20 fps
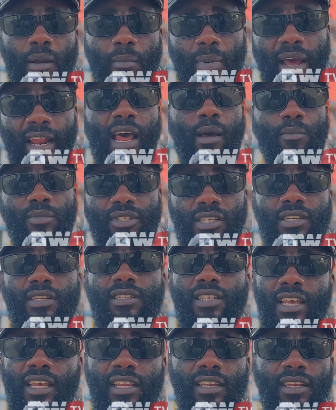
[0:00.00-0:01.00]
but I'm still
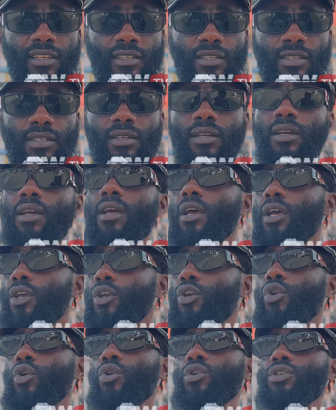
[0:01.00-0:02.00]
saying this.
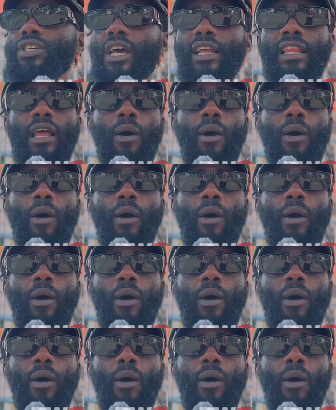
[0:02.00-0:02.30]
You know, Shatta